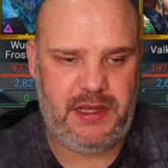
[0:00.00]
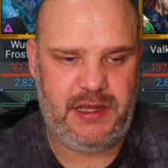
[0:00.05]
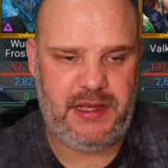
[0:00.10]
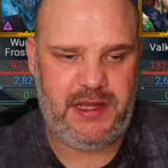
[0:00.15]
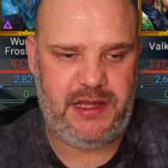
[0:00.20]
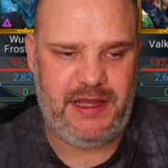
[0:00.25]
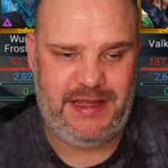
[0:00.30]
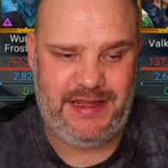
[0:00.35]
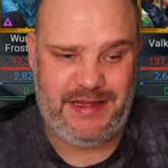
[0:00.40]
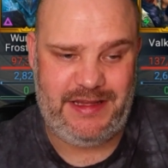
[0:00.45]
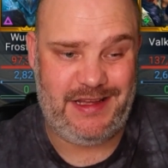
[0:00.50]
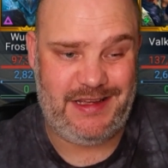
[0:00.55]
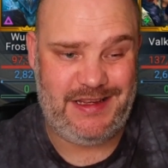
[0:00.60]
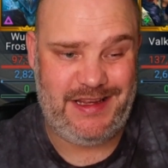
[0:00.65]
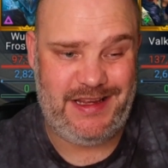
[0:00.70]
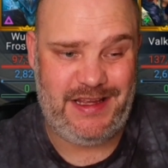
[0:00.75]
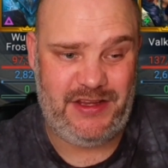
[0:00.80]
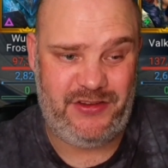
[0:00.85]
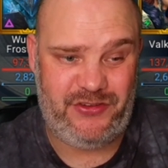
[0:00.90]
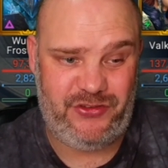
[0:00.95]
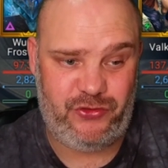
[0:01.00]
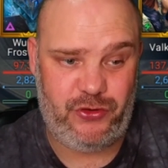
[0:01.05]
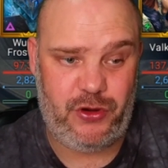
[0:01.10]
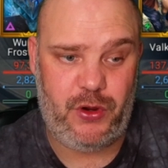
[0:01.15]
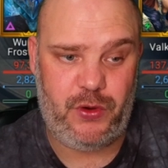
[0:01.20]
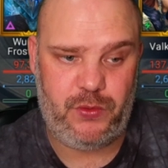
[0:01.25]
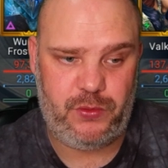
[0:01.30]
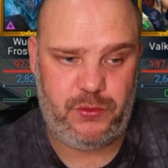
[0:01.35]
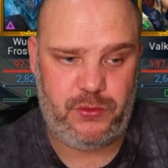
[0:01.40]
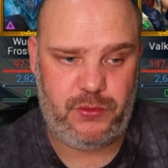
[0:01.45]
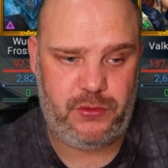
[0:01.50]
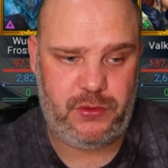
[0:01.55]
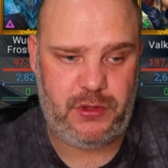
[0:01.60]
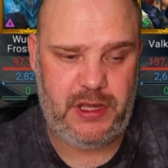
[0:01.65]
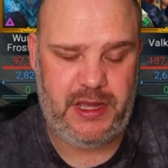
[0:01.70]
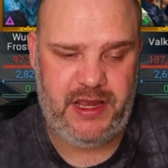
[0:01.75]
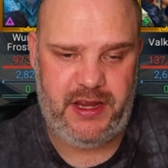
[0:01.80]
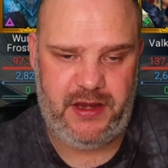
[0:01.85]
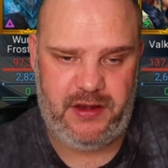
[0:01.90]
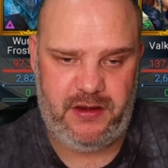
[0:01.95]
he is strong.
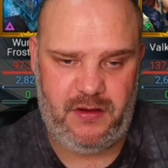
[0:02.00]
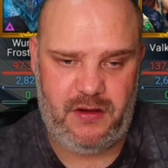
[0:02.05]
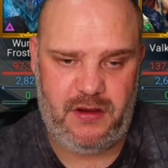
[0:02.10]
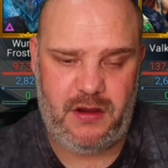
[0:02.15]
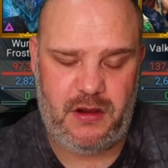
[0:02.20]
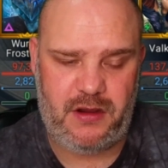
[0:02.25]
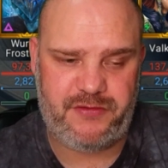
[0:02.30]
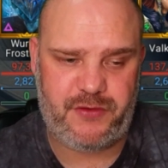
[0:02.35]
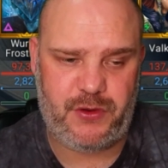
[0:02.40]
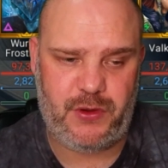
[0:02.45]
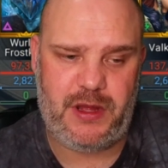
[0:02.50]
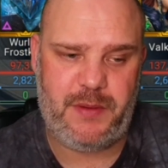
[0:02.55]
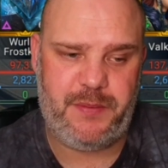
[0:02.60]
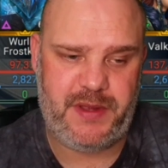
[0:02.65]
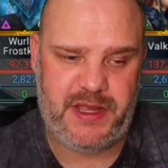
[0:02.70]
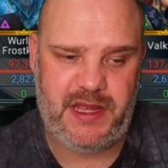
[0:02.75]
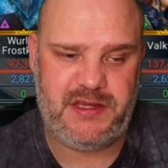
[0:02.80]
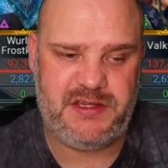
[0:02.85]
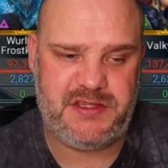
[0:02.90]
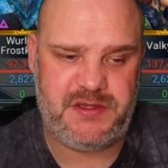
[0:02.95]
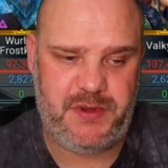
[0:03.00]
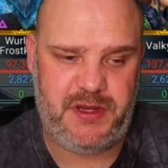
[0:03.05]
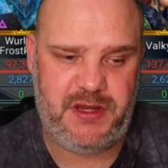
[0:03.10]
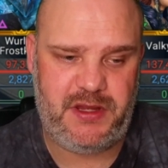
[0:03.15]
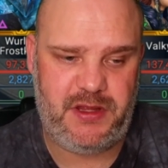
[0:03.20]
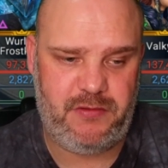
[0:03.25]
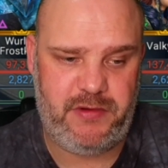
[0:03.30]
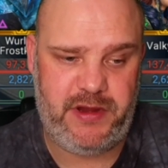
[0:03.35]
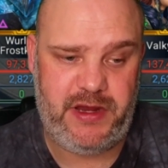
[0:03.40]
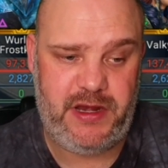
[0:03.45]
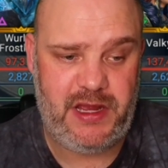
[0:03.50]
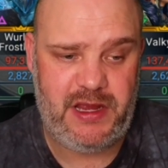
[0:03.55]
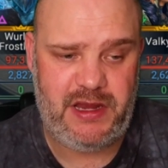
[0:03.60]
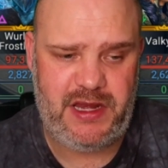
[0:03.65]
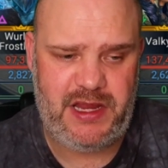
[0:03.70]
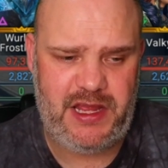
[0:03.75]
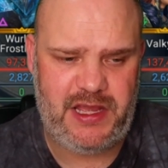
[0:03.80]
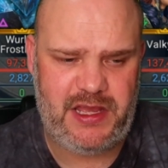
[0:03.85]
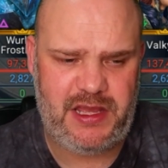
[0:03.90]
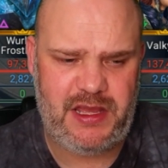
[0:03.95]
And I've gone up against him in the arena, and
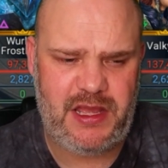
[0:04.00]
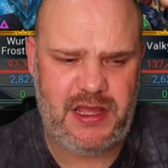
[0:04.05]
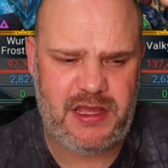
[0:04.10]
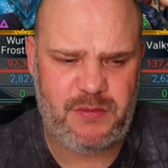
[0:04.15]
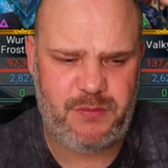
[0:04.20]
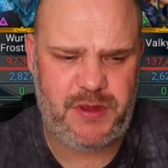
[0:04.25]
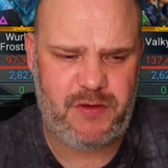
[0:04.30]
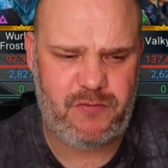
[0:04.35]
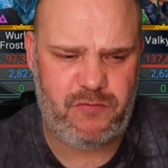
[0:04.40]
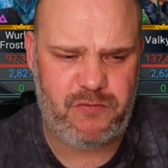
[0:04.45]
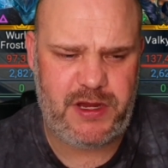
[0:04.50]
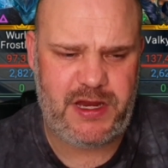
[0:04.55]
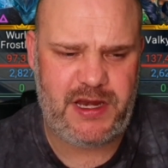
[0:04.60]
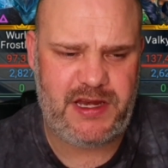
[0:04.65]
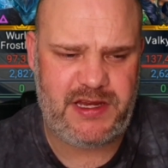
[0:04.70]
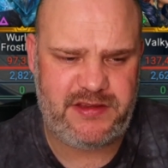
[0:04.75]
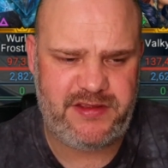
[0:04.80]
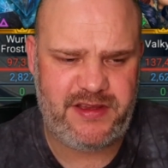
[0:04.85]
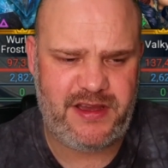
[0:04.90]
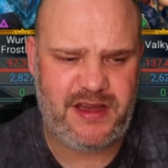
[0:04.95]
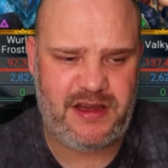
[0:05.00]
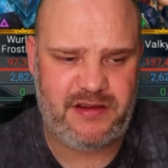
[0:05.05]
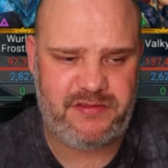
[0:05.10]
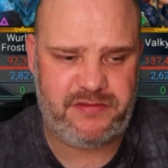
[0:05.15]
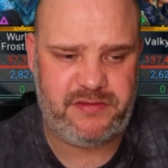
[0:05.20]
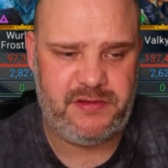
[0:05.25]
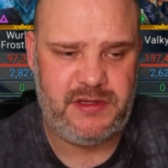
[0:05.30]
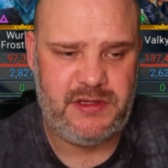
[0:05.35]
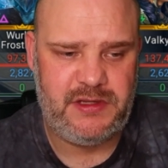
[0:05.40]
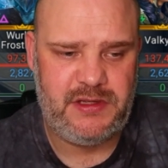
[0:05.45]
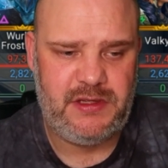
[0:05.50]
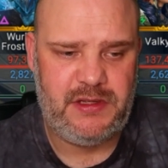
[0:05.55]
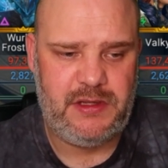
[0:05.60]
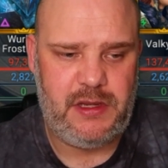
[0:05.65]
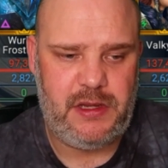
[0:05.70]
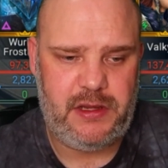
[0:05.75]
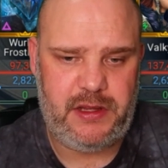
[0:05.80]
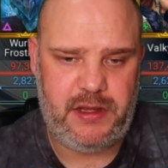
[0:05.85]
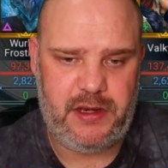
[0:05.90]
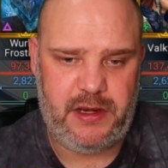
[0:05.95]
he can be really tough.
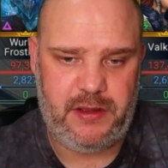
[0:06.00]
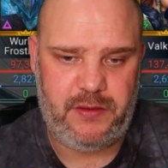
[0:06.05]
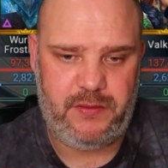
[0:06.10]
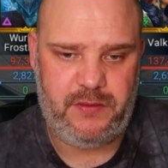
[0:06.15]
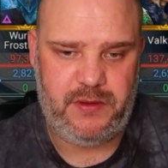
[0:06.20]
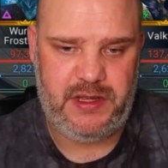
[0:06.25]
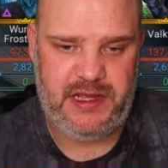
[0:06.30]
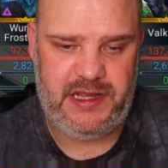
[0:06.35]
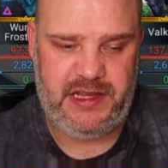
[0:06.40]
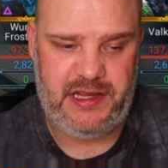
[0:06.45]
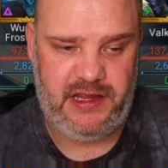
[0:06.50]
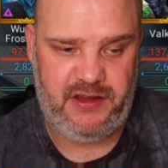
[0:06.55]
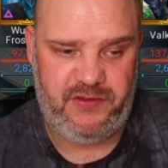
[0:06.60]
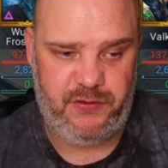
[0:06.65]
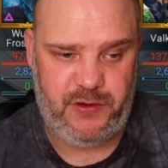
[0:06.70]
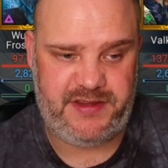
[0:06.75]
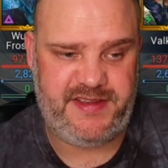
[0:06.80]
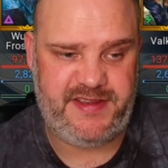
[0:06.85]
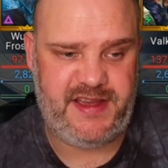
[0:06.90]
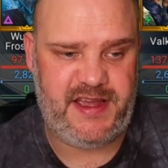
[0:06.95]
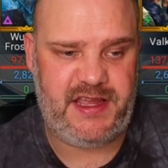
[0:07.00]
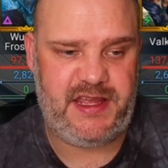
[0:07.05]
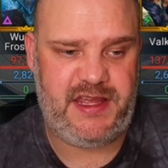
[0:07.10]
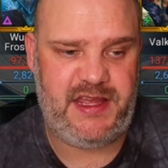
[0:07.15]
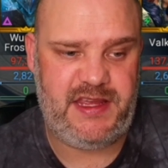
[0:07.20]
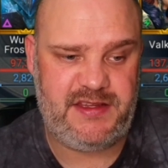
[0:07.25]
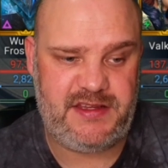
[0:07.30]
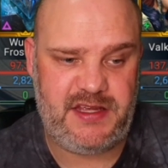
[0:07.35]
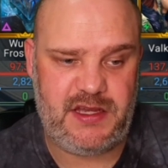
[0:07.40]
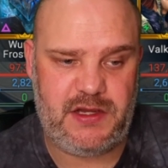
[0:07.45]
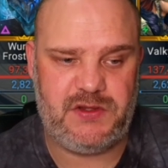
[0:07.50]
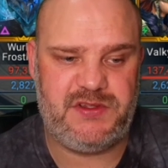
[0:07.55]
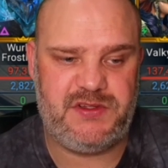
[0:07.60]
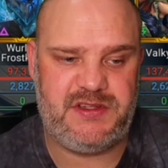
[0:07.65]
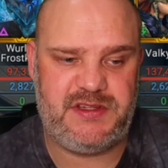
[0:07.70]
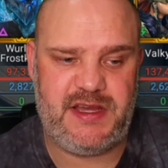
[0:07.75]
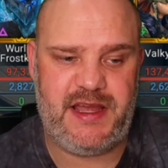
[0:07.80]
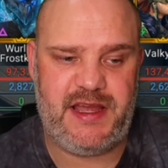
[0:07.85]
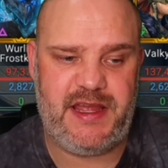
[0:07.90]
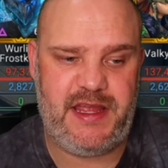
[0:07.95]
You know, he's very tanky, he's hard to
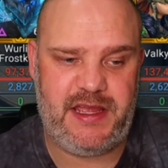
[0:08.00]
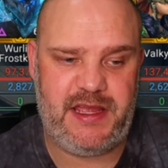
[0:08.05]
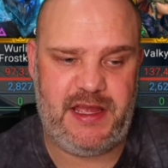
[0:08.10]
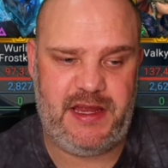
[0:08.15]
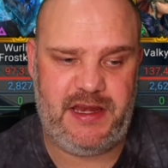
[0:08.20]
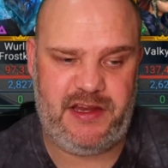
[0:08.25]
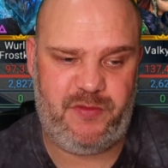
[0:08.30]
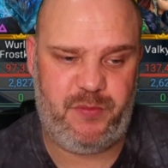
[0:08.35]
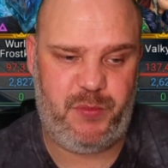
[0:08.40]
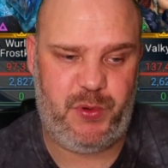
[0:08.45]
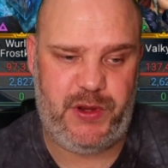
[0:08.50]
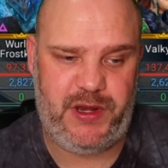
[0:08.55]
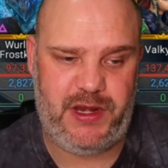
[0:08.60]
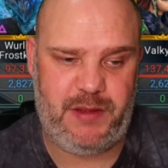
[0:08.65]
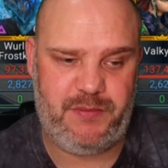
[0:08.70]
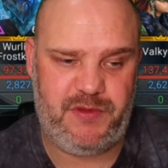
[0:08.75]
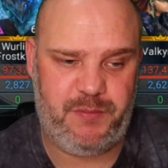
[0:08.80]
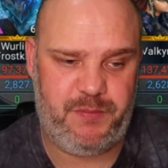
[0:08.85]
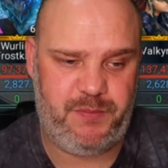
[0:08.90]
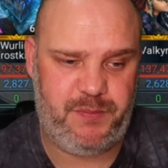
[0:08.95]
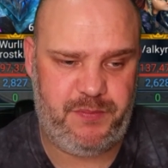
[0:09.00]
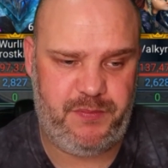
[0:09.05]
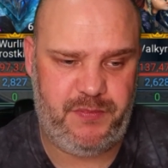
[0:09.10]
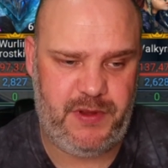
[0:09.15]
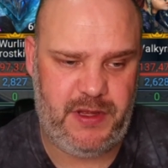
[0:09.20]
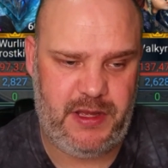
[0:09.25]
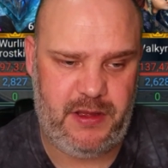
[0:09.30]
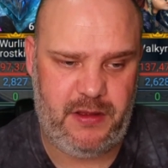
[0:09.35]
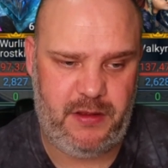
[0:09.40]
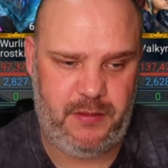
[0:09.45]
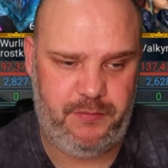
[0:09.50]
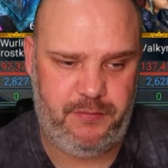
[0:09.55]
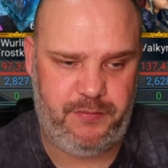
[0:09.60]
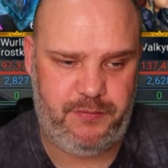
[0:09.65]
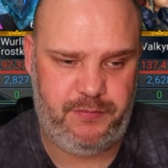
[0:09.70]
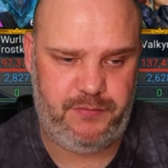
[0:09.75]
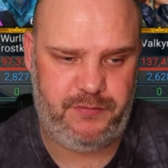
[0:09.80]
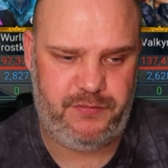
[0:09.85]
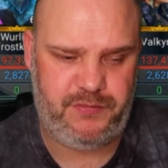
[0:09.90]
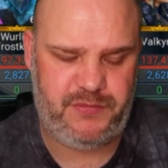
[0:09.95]
take, and he's putting up the
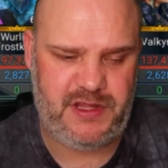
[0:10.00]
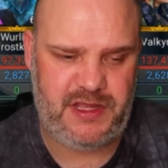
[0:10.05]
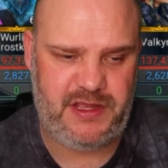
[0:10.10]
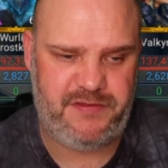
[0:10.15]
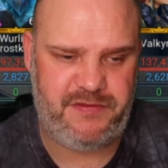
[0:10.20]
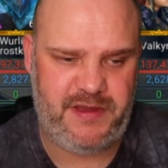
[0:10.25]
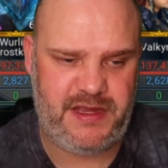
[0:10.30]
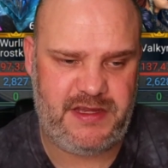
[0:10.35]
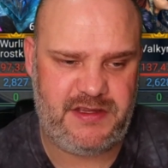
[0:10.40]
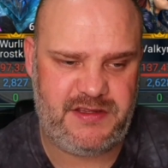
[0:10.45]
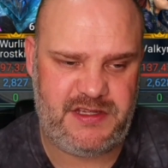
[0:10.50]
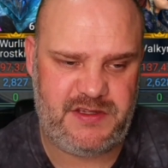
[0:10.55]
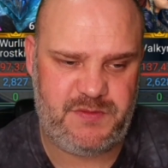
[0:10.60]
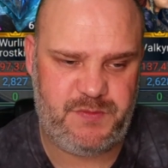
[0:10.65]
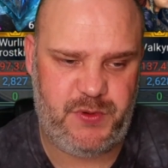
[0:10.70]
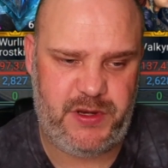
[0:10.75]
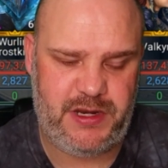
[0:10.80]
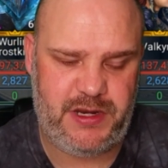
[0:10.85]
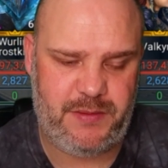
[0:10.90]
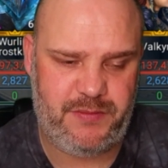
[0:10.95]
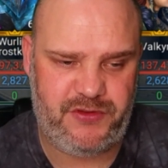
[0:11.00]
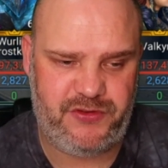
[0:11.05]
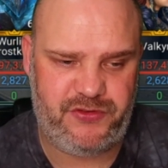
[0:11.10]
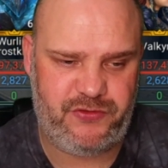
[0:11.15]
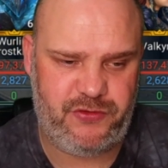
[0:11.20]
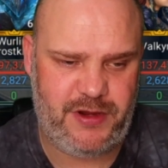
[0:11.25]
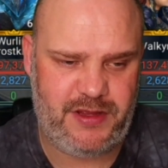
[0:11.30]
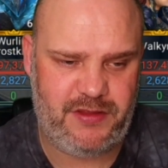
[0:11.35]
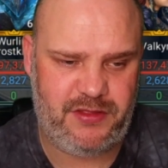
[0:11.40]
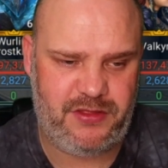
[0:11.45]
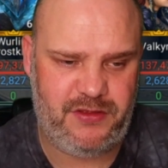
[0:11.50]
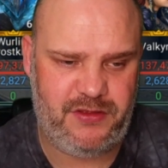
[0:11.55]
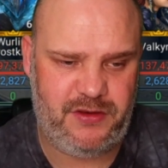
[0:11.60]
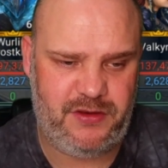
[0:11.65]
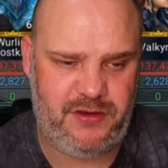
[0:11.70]
defense, he's putting up the strengthen,